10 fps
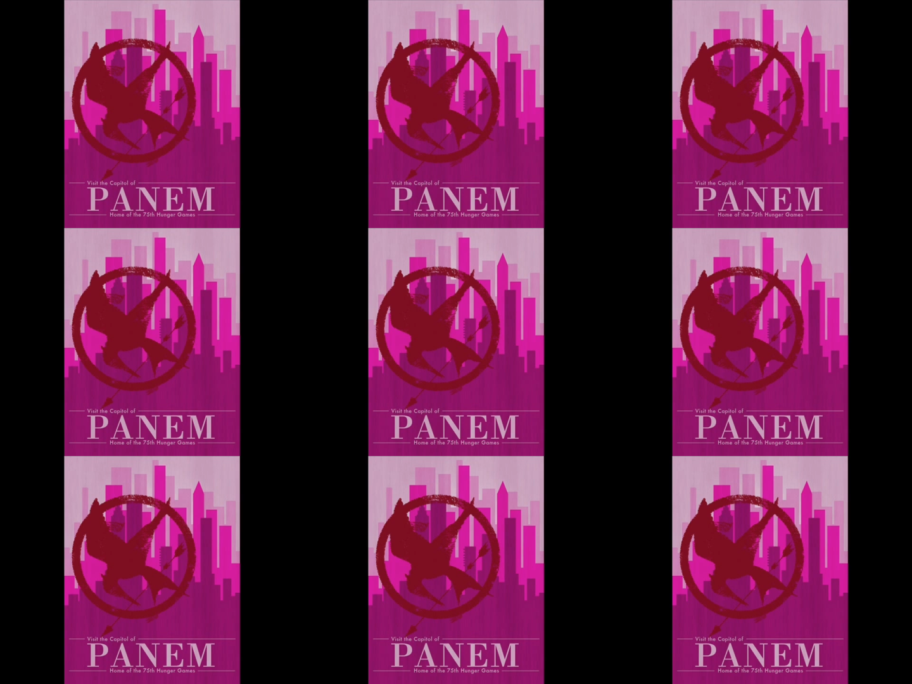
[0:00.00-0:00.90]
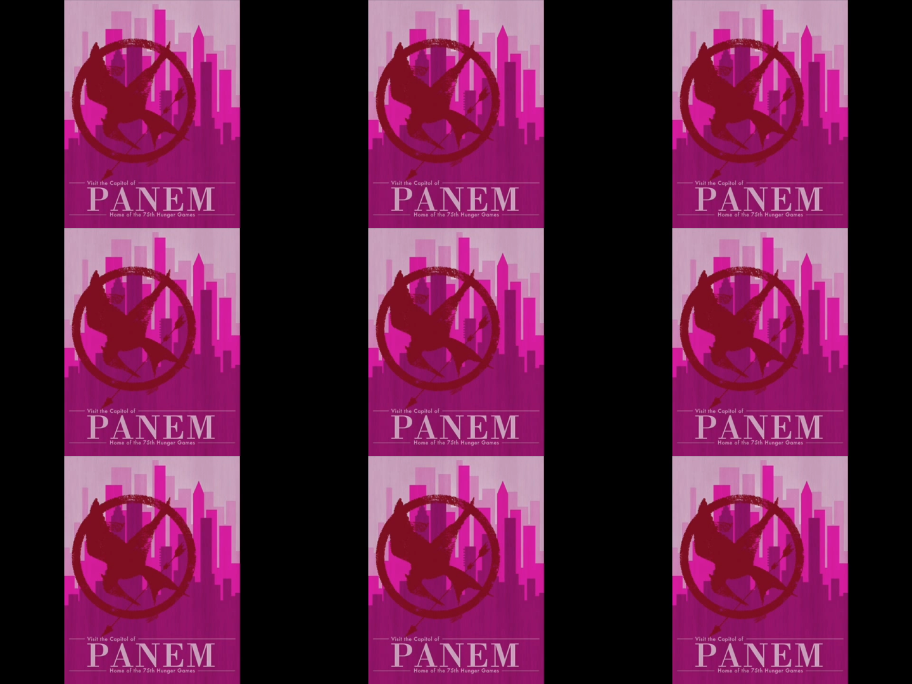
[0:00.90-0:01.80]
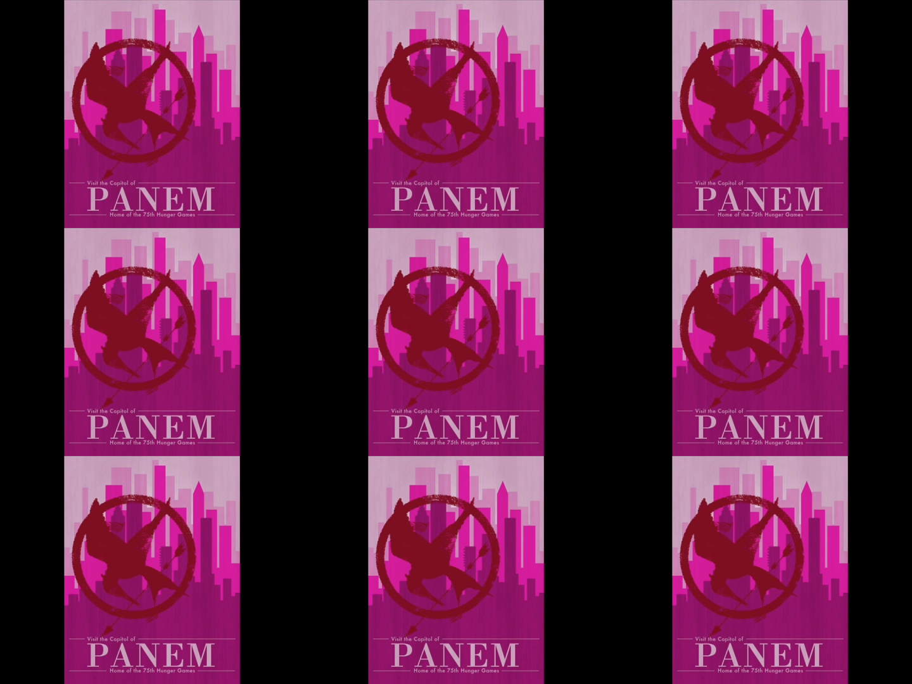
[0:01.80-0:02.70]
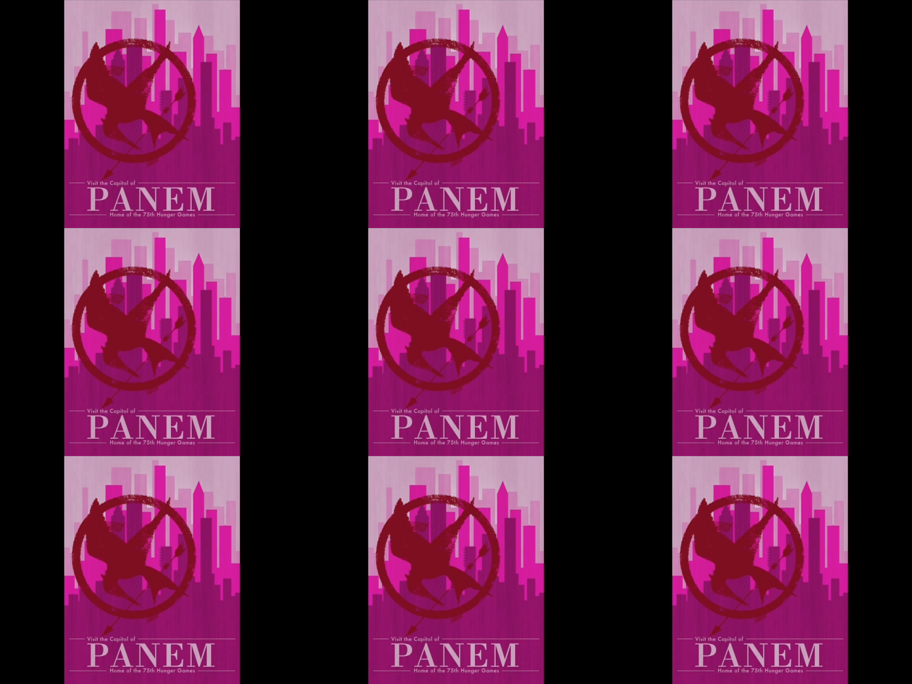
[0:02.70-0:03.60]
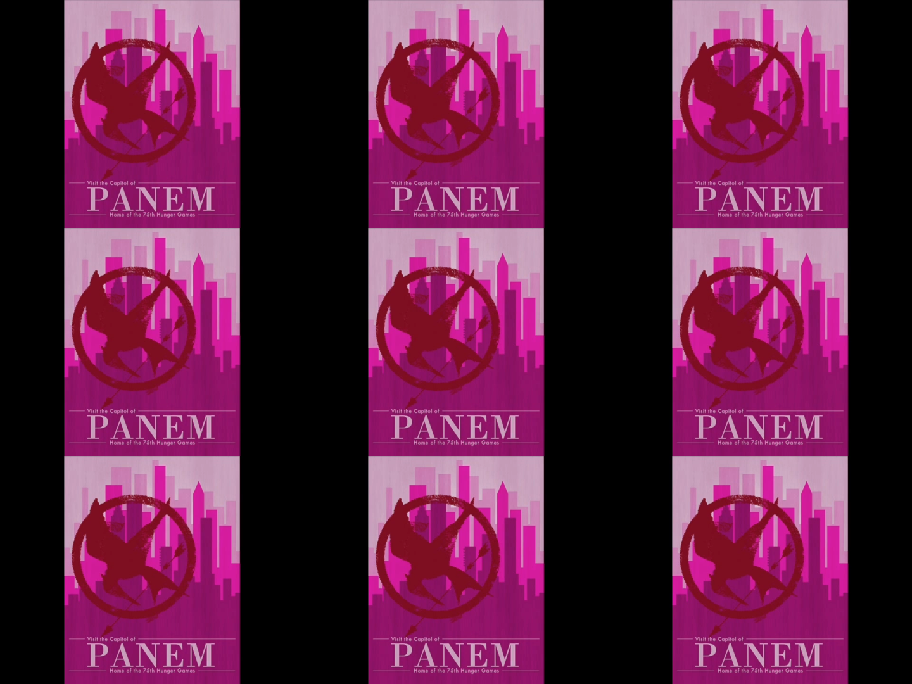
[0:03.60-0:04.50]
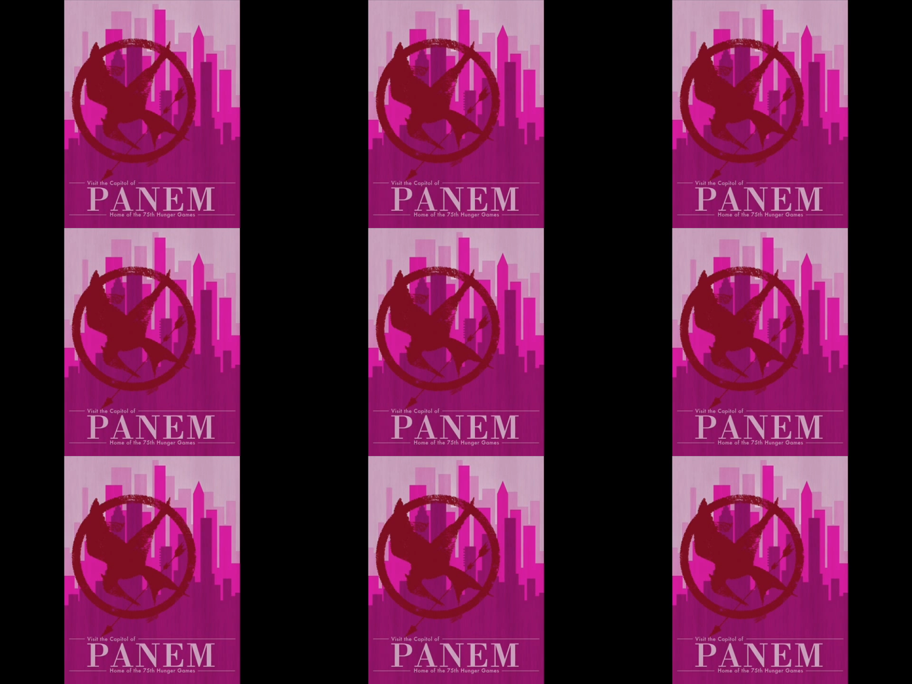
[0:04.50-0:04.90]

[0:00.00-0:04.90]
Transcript: (no speaker visible)